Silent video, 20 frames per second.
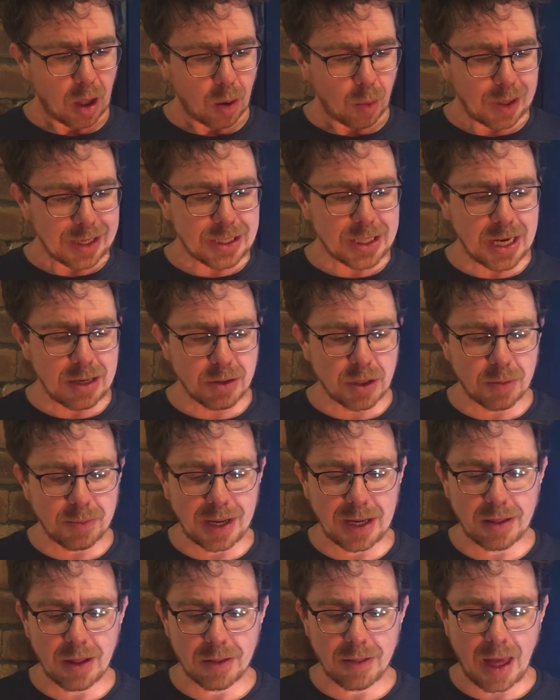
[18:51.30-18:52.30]
Well, it seems to
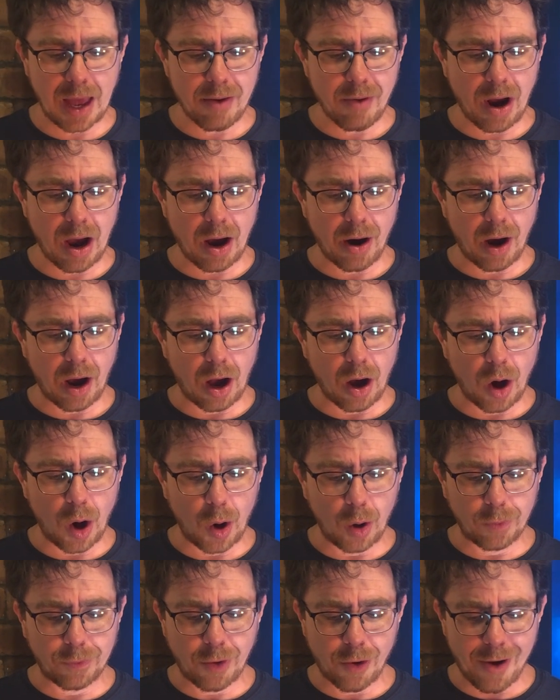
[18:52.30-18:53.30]
me that there are a
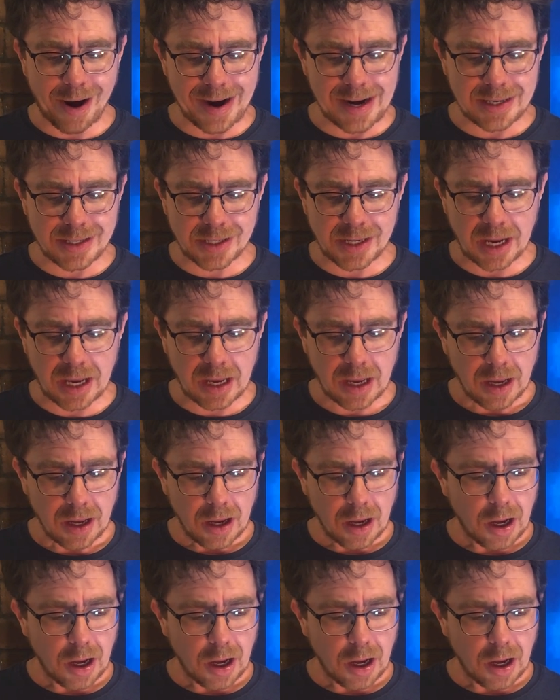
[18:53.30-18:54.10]
whole variety